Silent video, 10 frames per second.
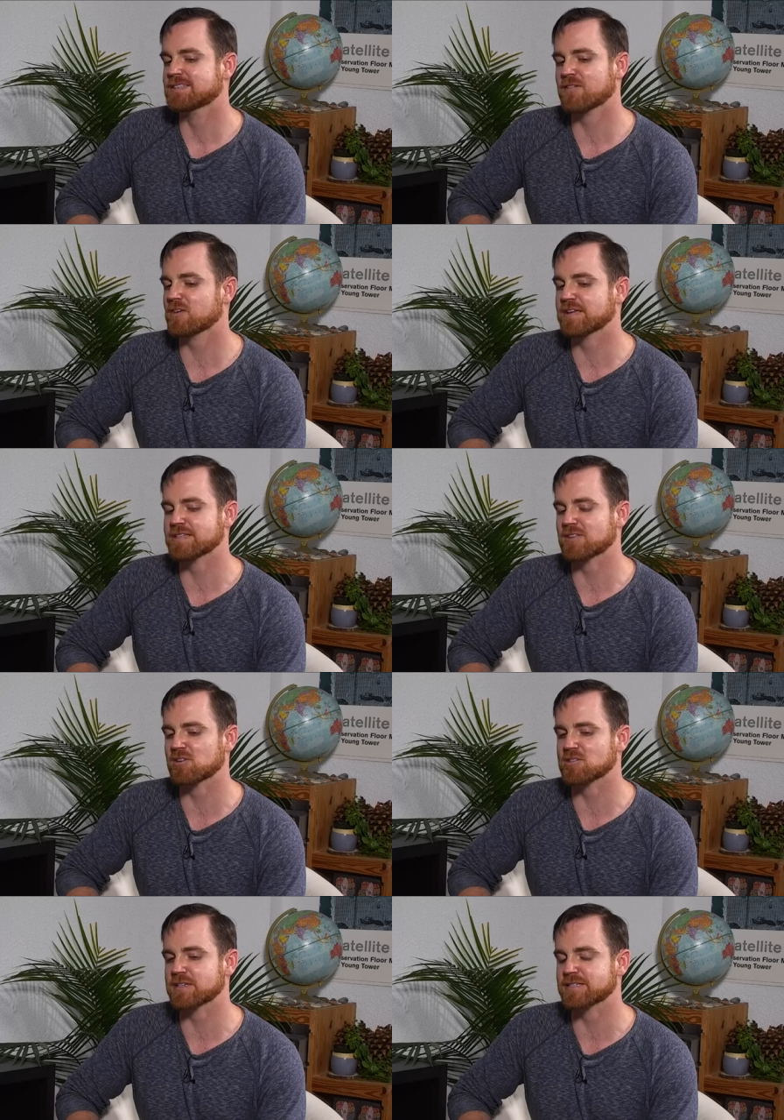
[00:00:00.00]
never easy
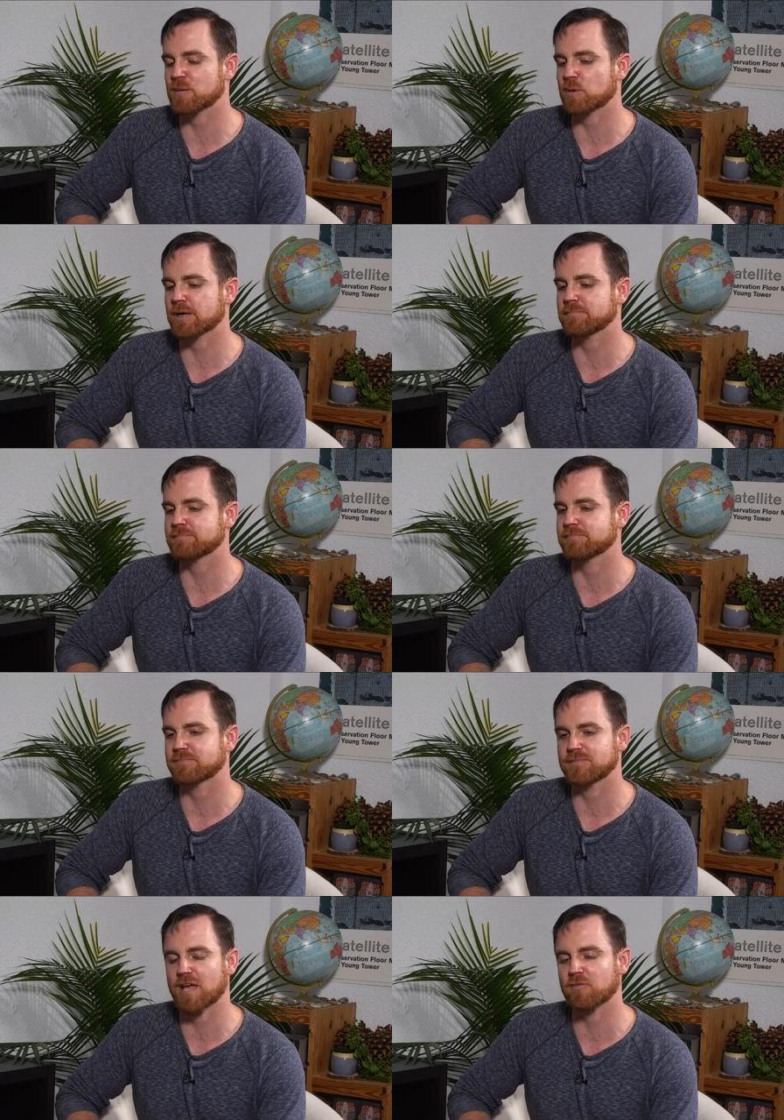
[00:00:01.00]
losing someone.
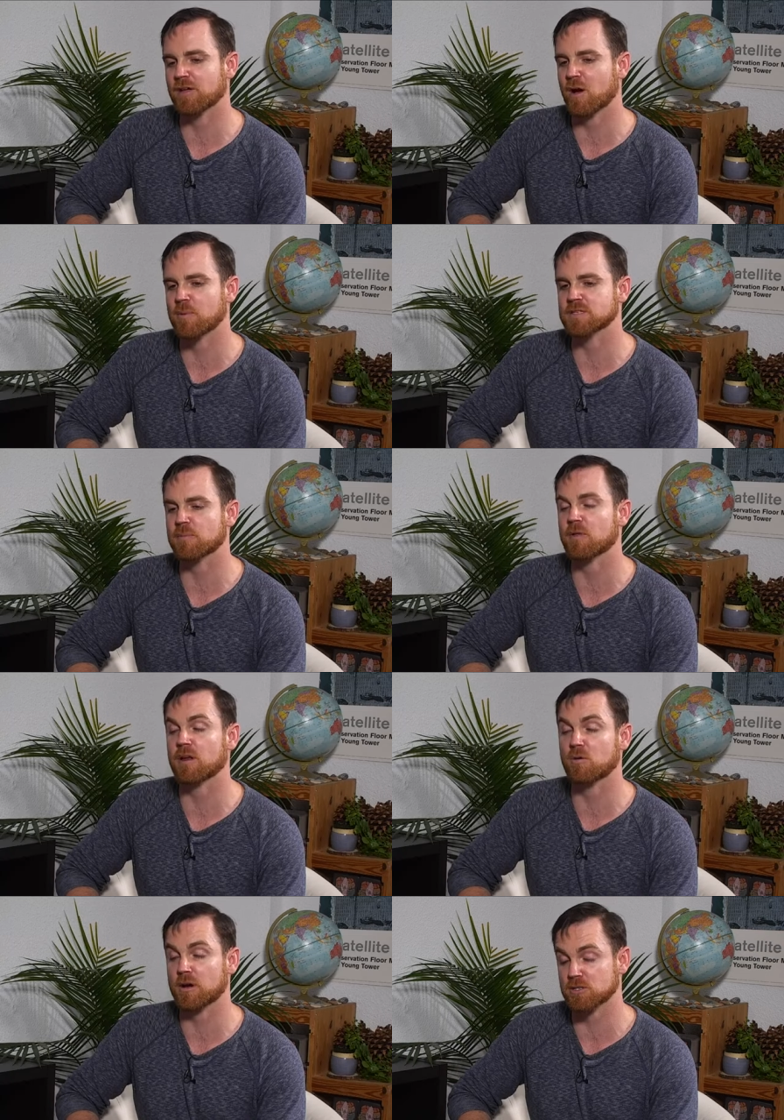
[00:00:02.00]
Definitely opens up a lot
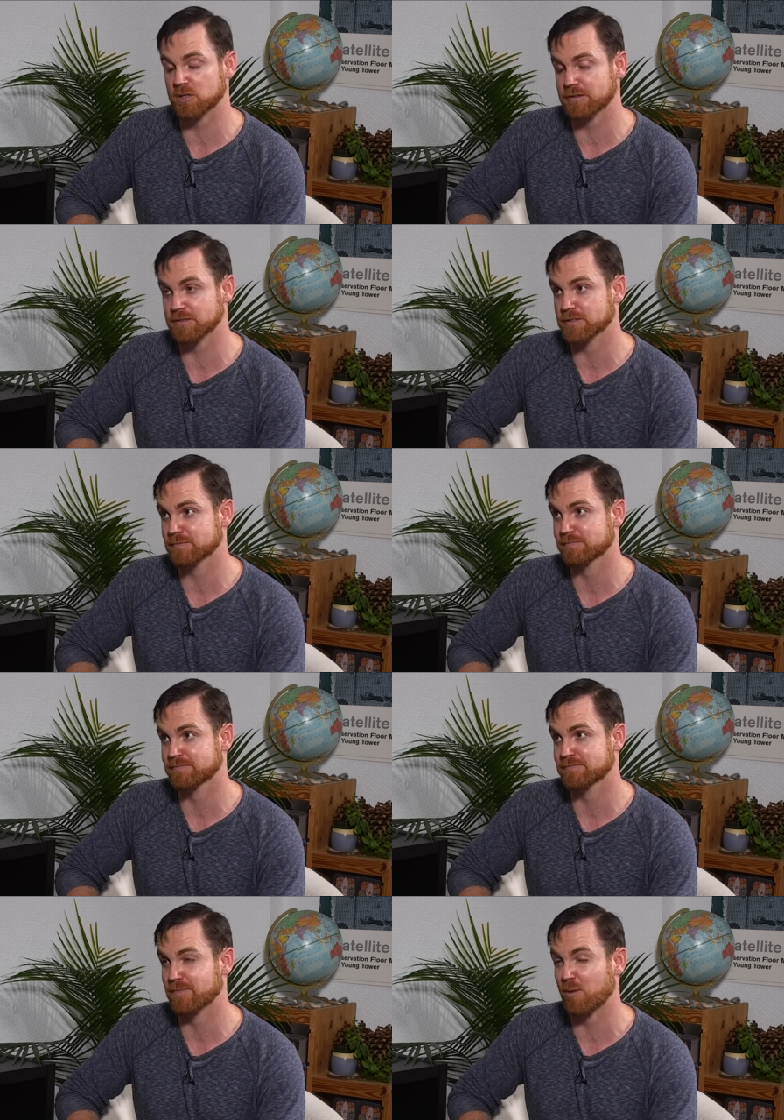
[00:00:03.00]
of questions
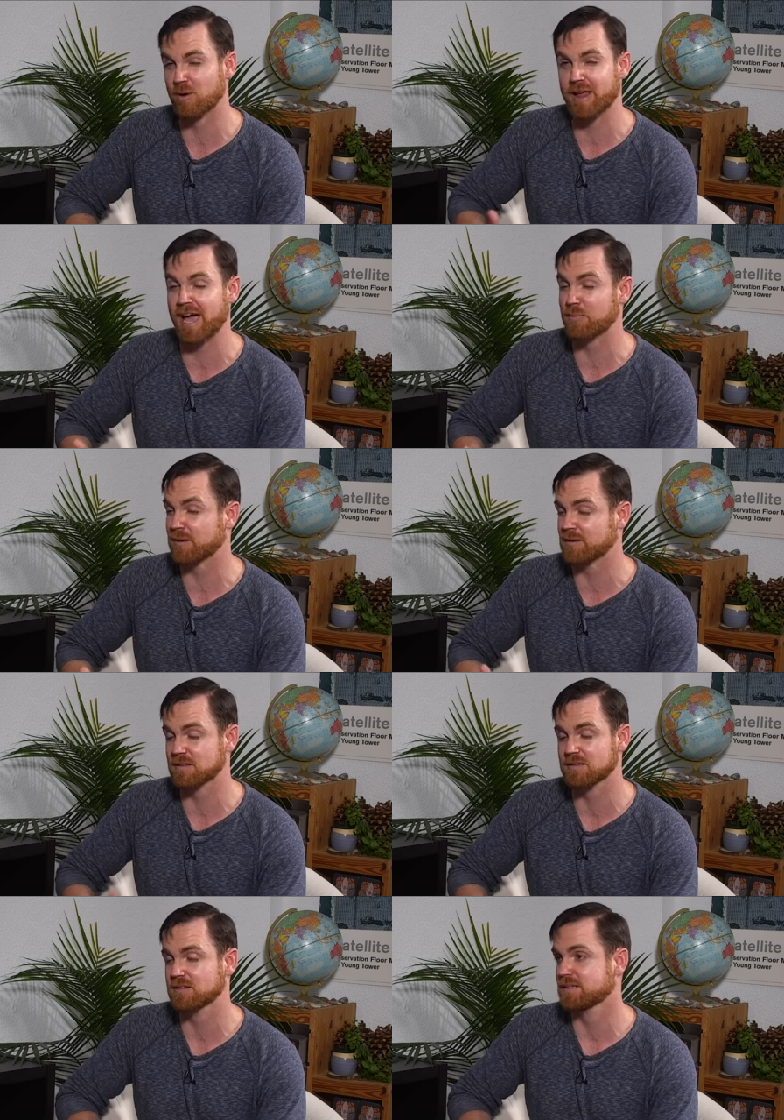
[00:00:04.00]
about what happened.
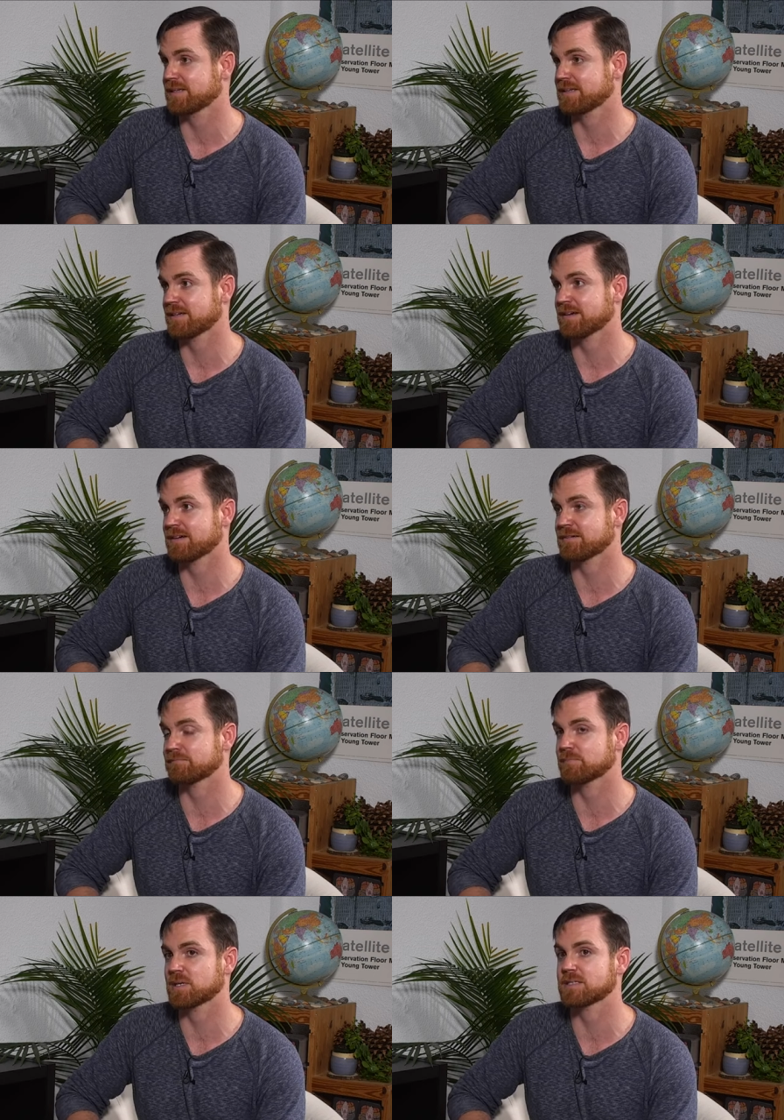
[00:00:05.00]
Yeah, yeah.
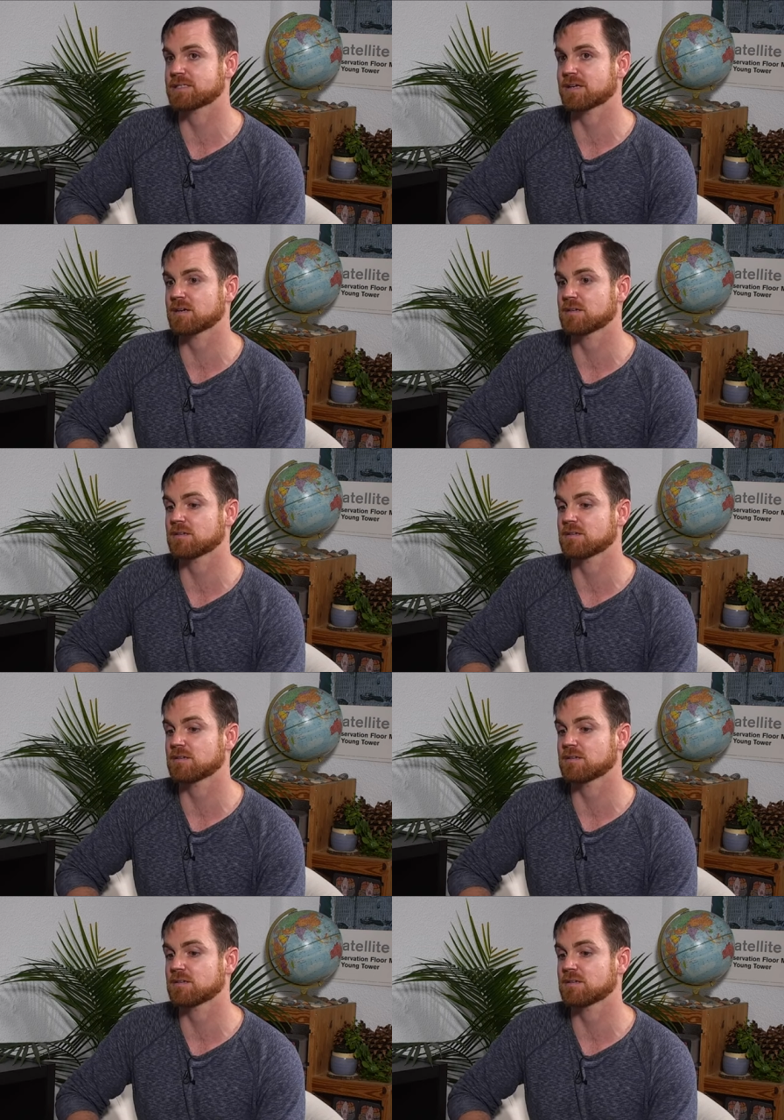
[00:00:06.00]
Um, but uh,